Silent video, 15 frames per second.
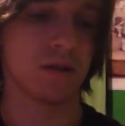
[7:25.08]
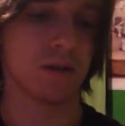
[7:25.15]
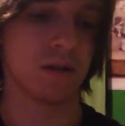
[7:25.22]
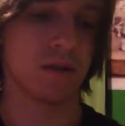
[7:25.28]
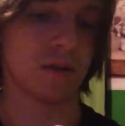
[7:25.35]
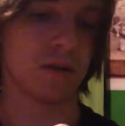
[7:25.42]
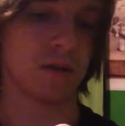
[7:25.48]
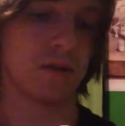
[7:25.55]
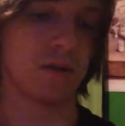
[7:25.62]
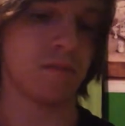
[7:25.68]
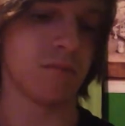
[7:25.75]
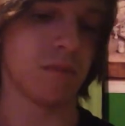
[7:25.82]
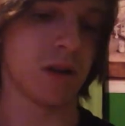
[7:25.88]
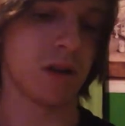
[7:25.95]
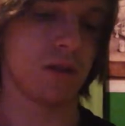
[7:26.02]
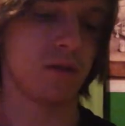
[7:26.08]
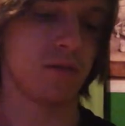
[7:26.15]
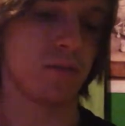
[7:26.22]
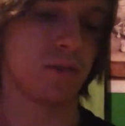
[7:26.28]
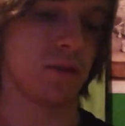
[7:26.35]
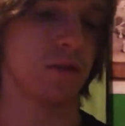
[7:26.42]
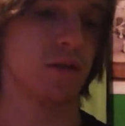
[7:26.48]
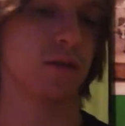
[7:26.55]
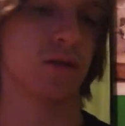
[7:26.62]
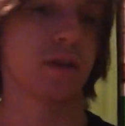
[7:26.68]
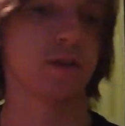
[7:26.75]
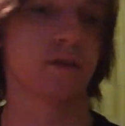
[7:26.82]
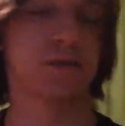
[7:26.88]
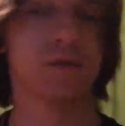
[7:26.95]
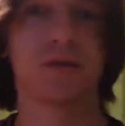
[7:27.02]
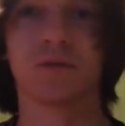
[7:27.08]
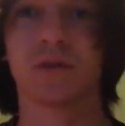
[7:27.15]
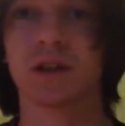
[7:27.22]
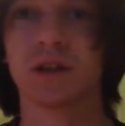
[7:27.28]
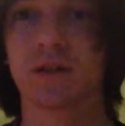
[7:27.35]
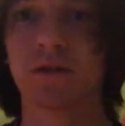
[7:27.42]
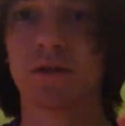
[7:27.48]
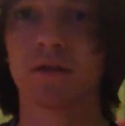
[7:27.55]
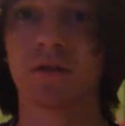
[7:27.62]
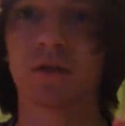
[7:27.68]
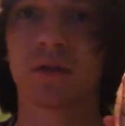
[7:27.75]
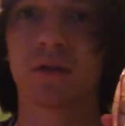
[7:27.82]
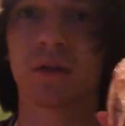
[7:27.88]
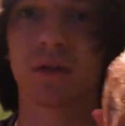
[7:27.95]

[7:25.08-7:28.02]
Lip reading: and bam, you got yourself a nice little